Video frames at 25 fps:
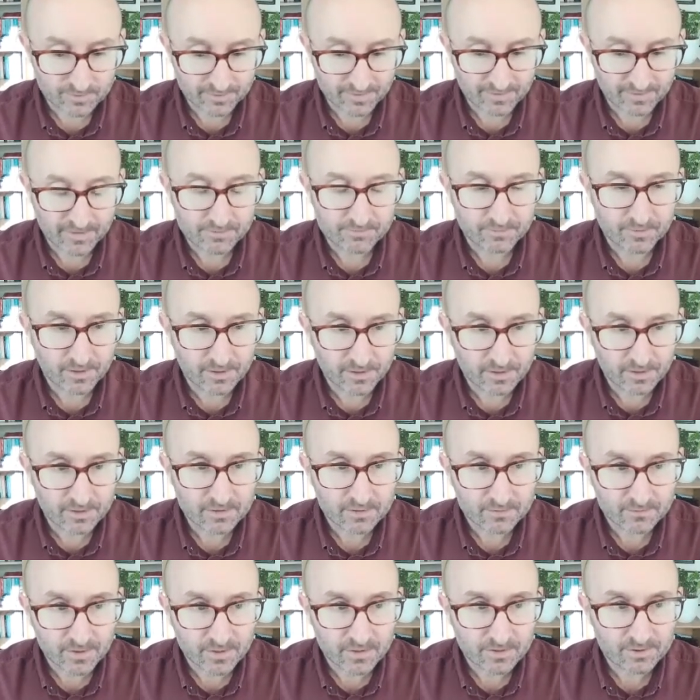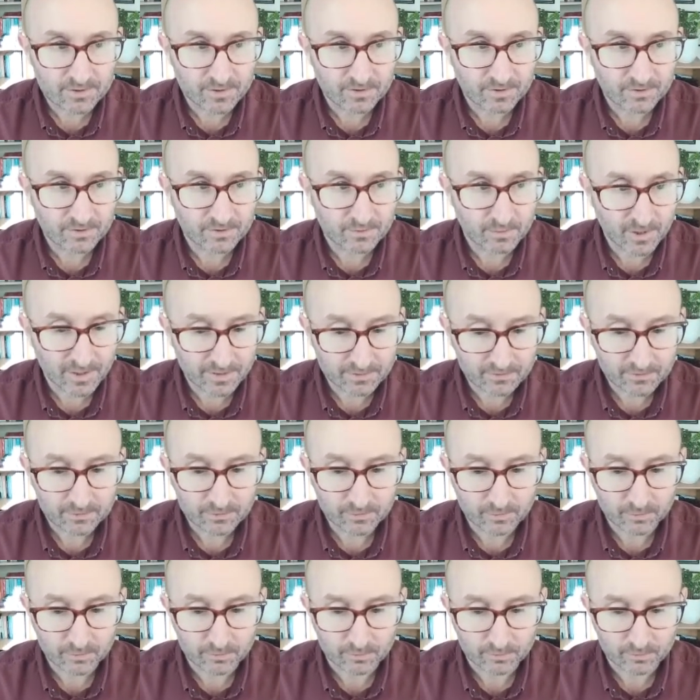delivering interventions within
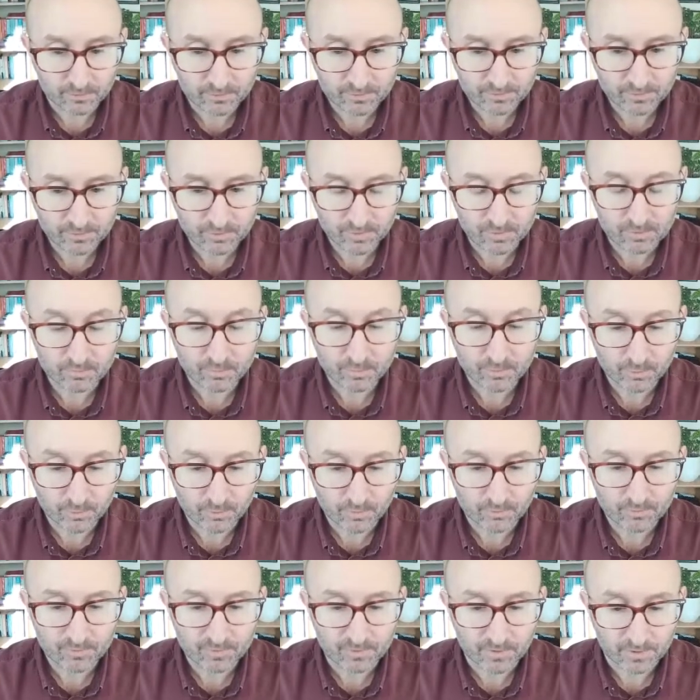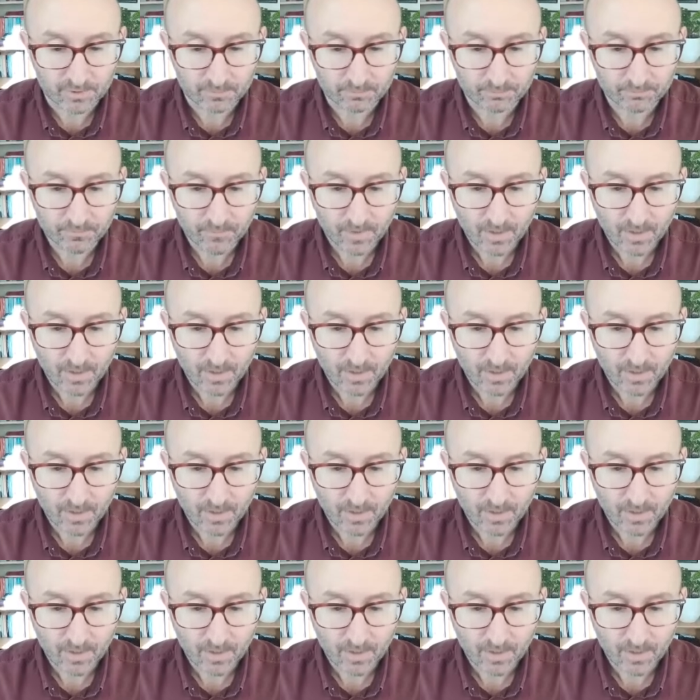schools to improve sleep.